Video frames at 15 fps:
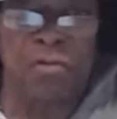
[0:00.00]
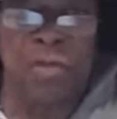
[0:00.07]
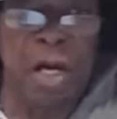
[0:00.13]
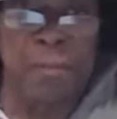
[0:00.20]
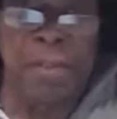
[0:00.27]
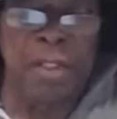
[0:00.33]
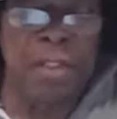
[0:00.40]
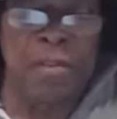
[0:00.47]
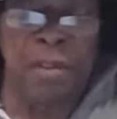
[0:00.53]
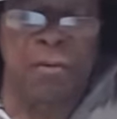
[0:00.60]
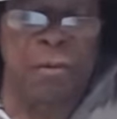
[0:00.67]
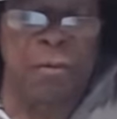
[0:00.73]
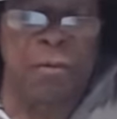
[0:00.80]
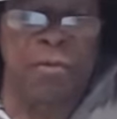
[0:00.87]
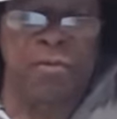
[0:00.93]
Does not mean
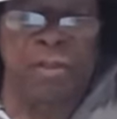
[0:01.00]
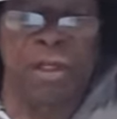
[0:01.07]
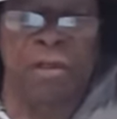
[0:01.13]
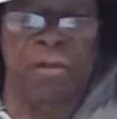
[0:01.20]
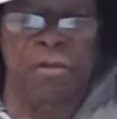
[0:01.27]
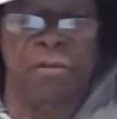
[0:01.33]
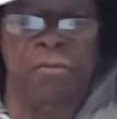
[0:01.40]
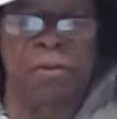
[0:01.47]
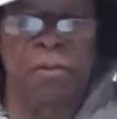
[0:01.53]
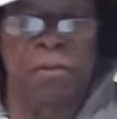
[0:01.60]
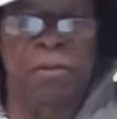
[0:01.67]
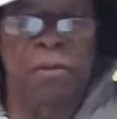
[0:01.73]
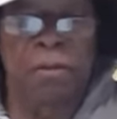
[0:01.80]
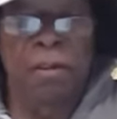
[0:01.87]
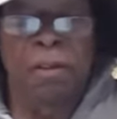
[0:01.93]
they're always negative.
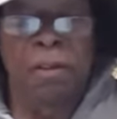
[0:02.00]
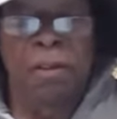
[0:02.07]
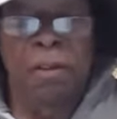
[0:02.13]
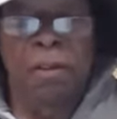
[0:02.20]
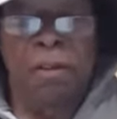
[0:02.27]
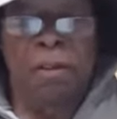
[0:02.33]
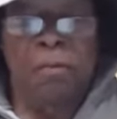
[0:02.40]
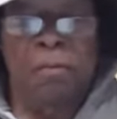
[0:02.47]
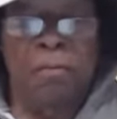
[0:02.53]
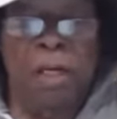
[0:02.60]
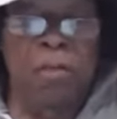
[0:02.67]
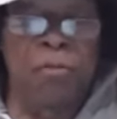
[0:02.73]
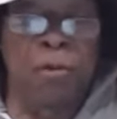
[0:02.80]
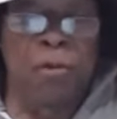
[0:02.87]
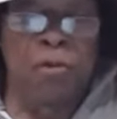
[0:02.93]

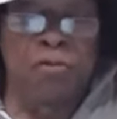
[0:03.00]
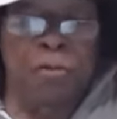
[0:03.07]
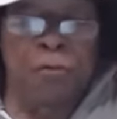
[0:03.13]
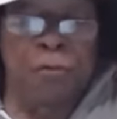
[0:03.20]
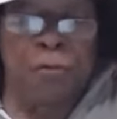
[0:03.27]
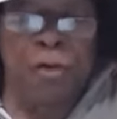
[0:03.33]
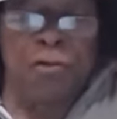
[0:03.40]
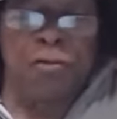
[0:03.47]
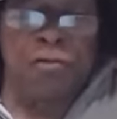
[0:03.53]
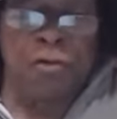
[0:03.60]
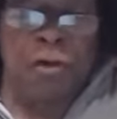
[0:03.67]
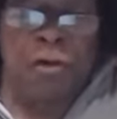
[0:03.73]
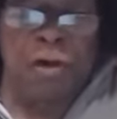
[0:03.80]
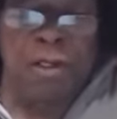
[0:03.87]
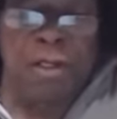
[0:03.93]
Many words and
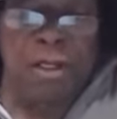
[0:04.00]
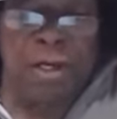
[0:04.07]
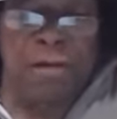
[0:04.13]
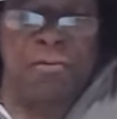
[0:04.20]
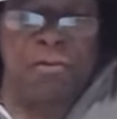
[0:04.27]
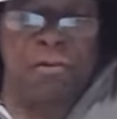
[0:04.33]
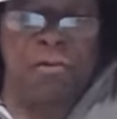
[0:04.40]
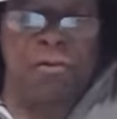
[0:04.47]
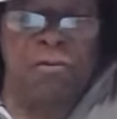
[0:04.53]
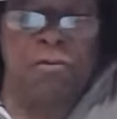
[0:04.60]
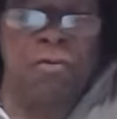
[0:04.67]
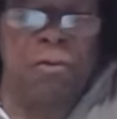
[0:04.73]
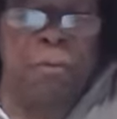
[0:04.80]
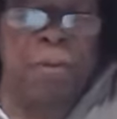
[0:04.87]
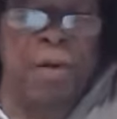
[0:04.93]
phrases are lent
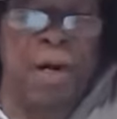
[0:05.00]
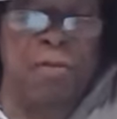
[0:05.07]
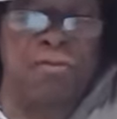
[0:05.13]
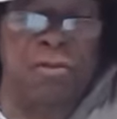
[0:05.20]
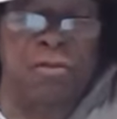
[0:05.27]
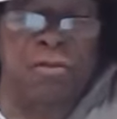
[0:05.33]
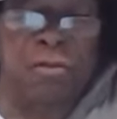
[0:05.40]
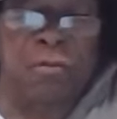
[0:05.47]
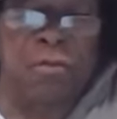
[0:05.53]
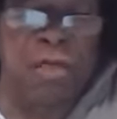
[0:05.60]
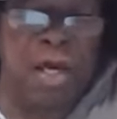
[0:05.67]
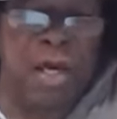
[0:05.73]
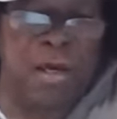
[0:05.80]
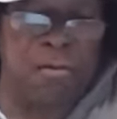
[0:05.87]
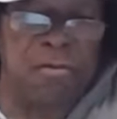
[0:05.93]
to the positive,
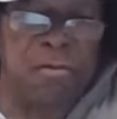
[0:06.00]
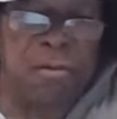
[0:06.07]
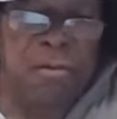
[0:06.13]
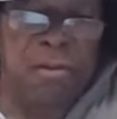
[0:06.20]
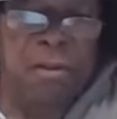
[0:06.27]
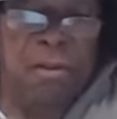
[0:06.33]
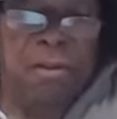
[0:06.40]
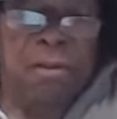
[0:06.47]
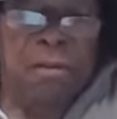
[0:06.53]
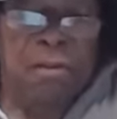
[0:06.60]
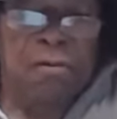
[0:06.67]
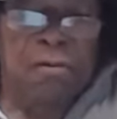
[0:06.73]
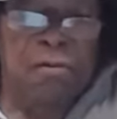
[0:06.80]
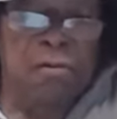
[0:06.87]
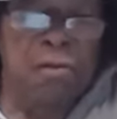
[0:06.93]
yet
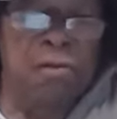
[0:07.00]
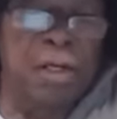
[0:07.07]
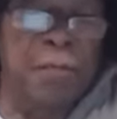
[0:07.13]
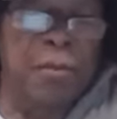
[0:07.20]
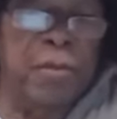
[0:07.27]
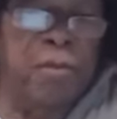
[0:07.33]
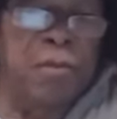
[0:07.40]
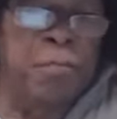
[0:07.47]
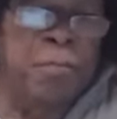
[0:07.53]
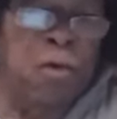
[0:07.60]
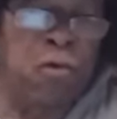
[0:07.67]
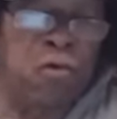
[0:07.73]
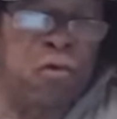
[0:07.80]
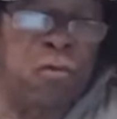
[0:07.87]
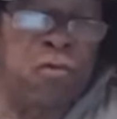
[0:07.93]
the deliberate
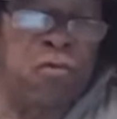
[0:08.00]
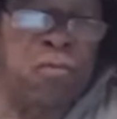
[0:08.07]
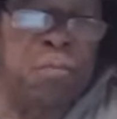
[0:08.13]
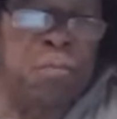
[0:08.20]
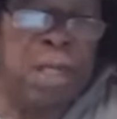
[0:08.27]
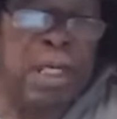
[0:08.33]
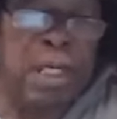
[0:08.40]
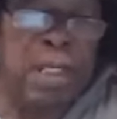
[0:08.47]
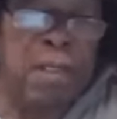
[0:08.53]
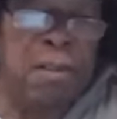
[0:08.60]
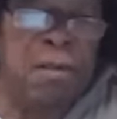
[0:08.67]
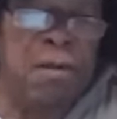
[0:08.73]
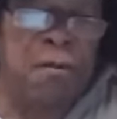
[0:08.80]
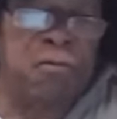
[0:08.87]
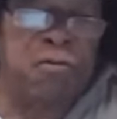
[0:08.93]
omissions
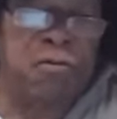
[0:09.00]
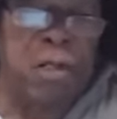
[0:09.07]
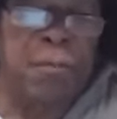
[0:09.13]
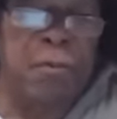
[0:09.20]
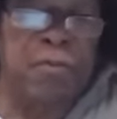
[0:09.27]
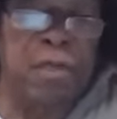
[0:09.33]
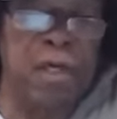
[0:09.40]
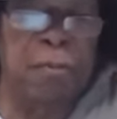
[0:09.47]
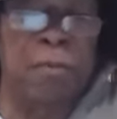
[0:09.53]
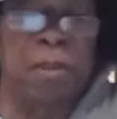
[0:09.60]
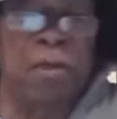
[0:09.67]
made of some of